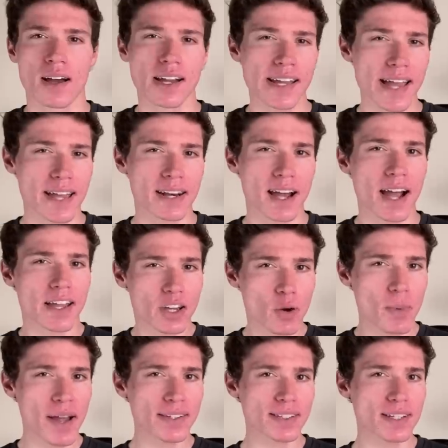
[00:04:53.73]
Again, I go
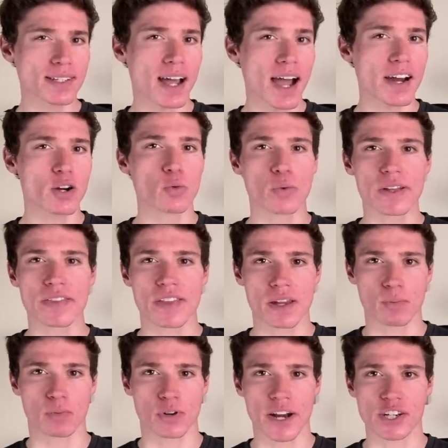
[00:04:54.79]
back to tire width
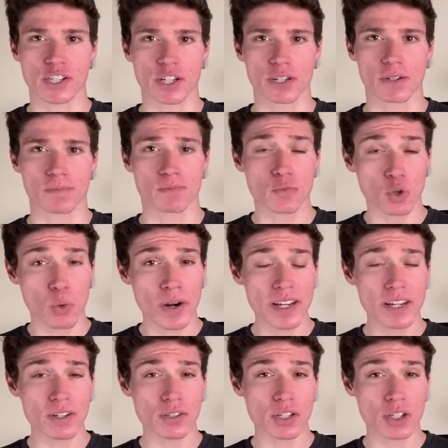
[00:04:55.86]
and pressure. 20
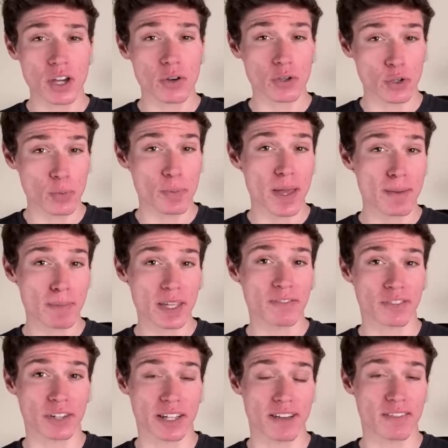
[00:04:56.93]
years ago, you may be
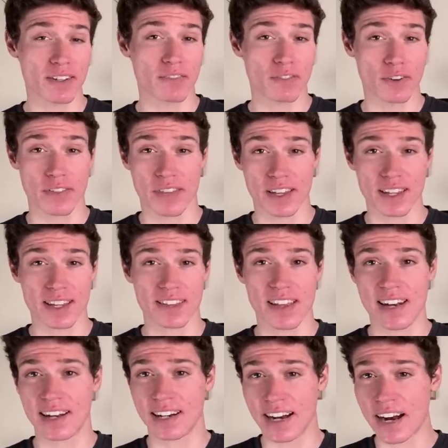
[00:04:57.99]
forgiven for thinking
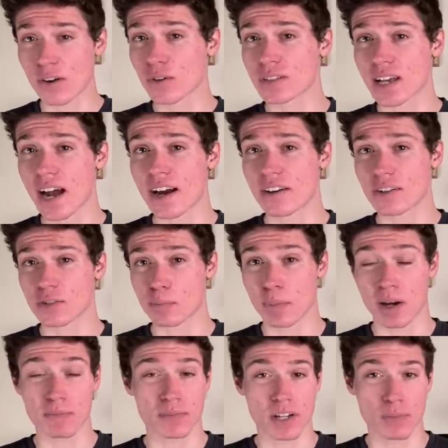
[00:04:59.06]
that narrow tires
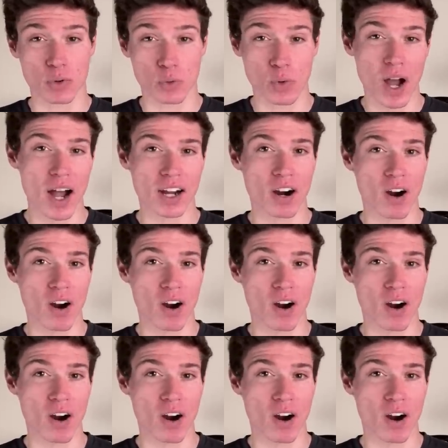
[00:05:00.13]
pumped up rock